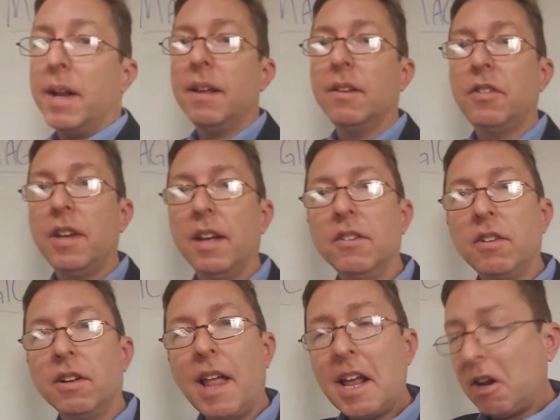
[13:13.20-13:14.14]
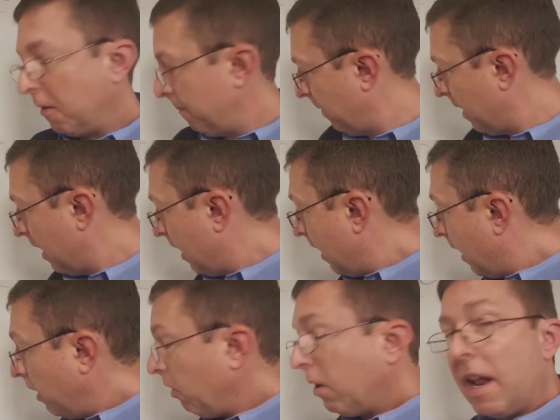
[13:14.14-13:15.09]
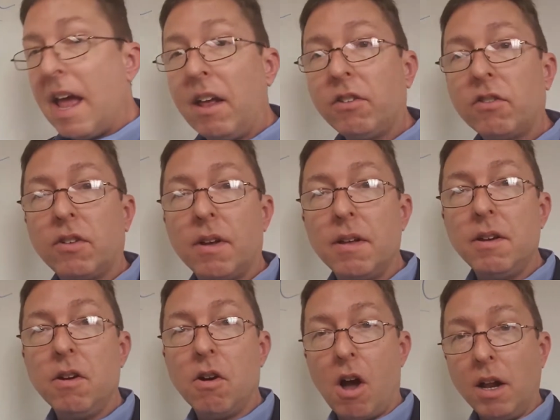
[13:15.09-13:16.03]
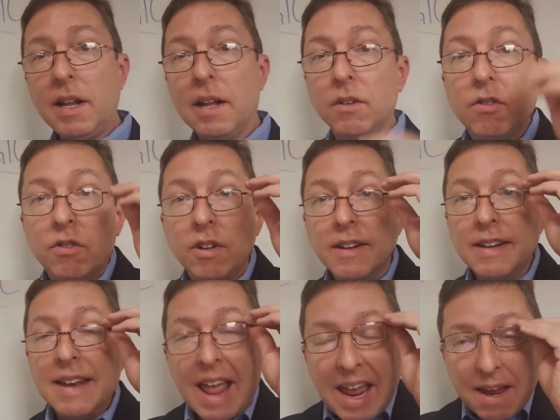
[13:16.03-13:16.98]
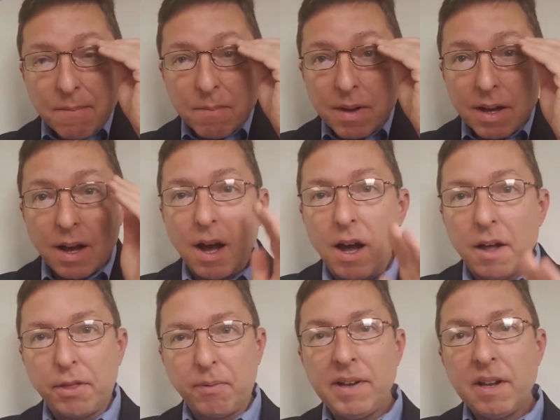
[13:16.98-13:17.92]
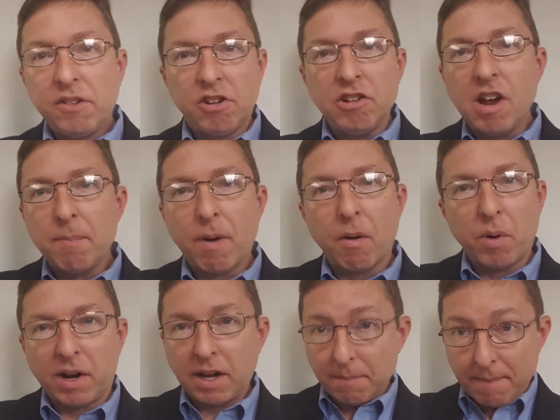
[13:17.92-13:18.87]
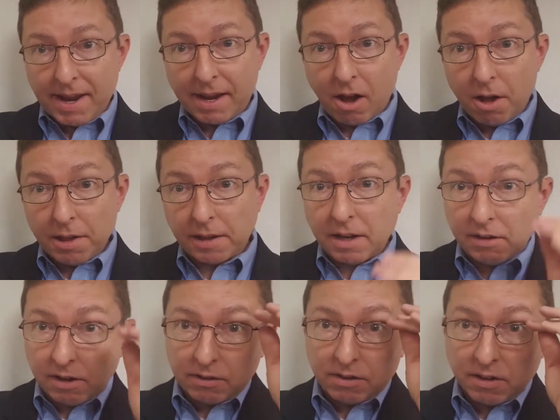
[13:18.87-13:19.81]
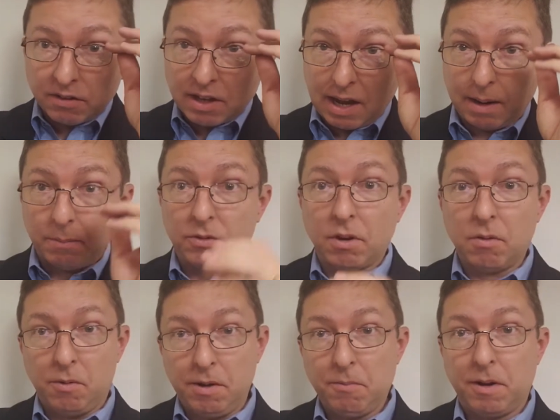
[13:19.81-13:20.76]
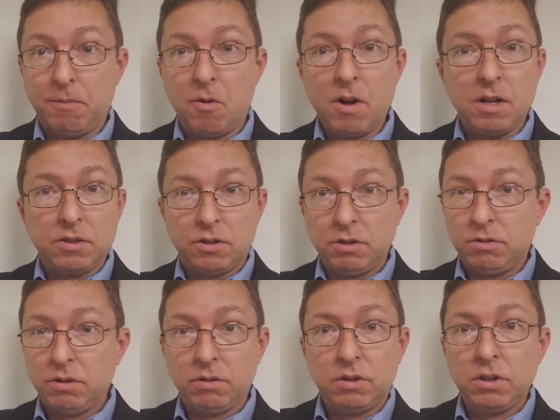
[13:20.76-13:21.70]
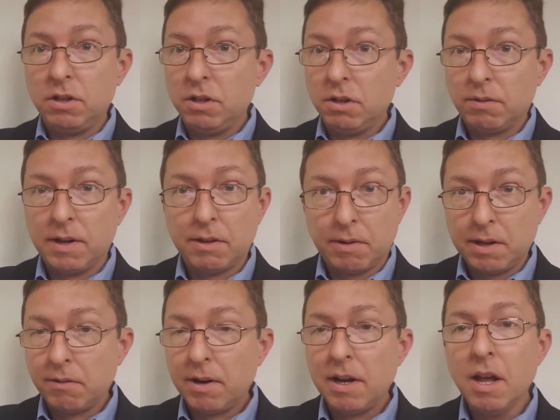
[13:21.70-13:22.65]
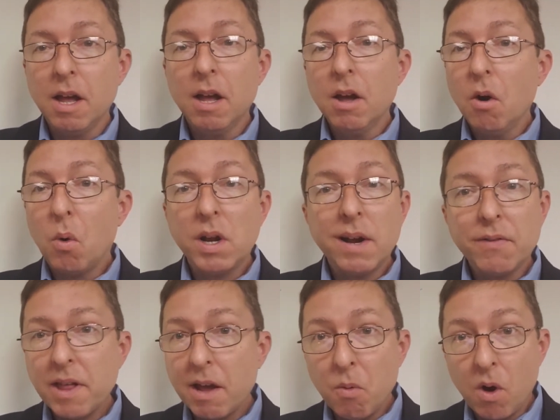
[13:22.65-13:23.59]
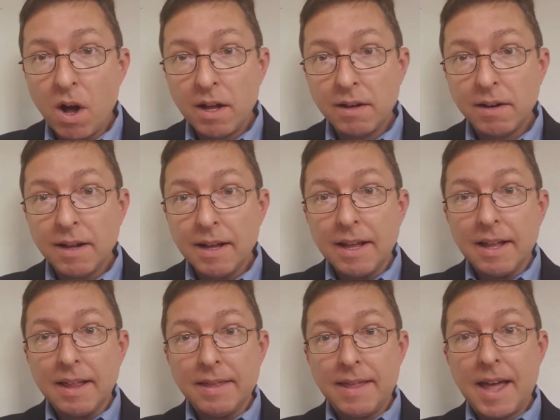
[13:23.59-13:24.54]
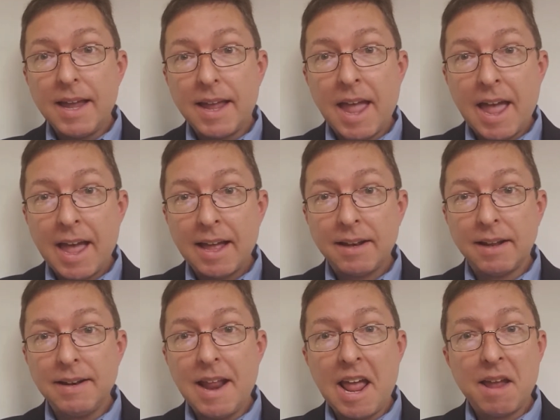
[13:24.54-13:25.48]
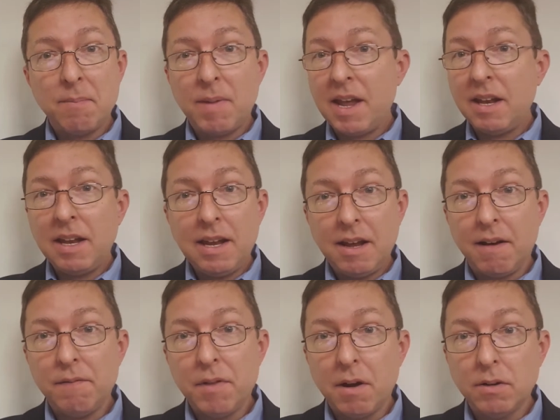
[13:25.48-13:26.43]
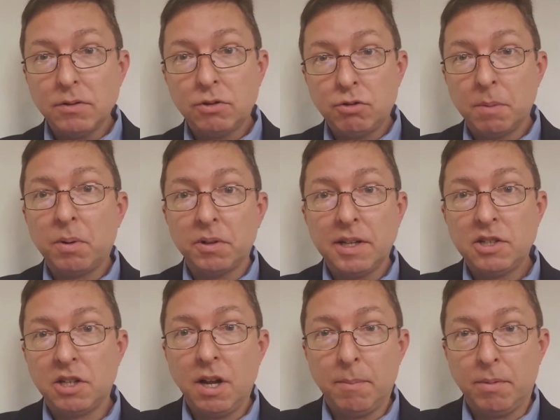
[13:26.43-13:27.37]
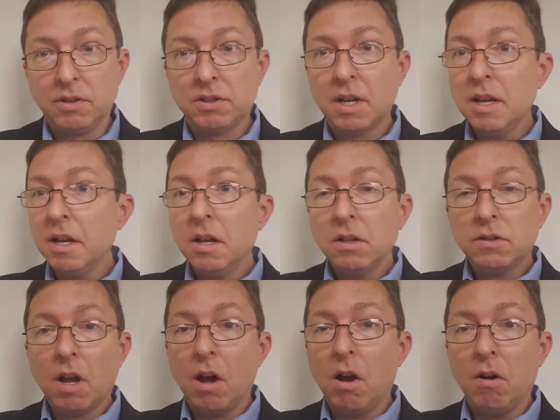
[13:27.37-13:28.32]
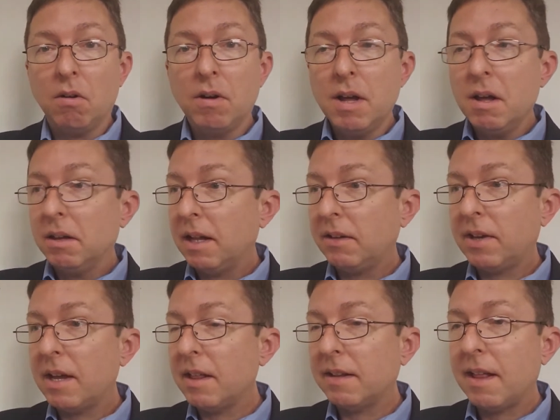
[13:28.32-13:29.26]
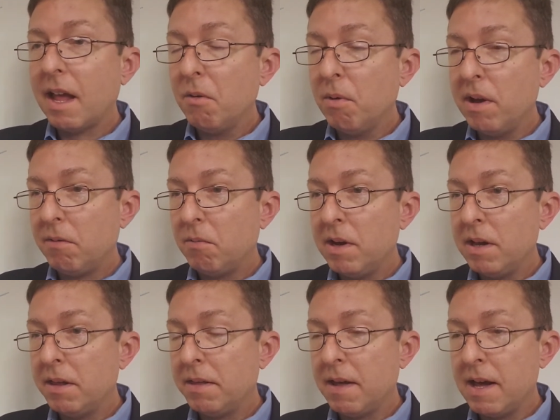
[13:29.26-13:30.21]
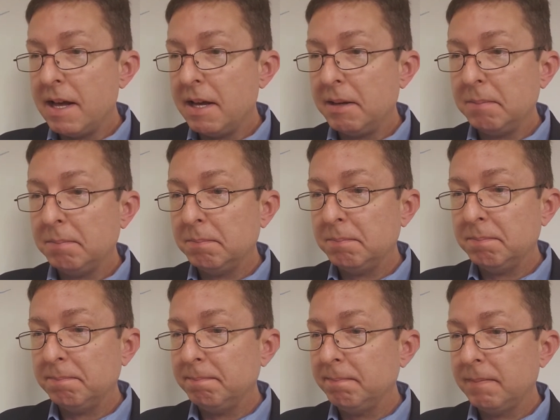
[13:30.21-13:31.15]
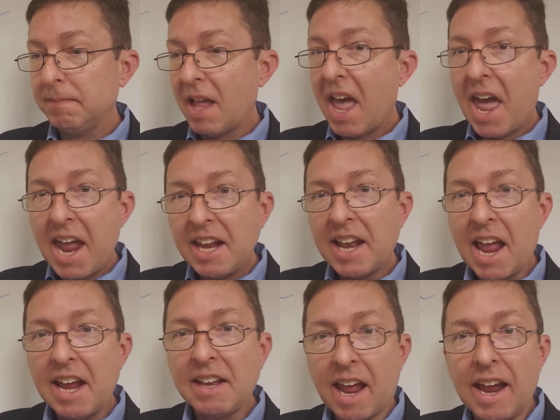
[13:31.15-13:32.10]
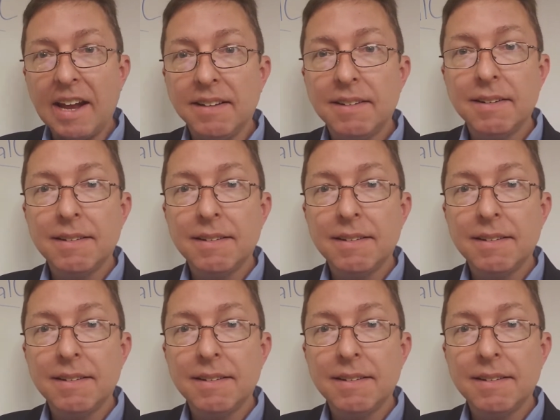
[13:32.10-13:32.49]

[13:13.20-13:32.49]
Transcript: can see it until later. You can ask your audience to name a 3-digit number. We're going to make all the digits the same. So 111, 222, 333, whatever they want, they can name any of those triple-digit numbers. So let's say that they went with 888.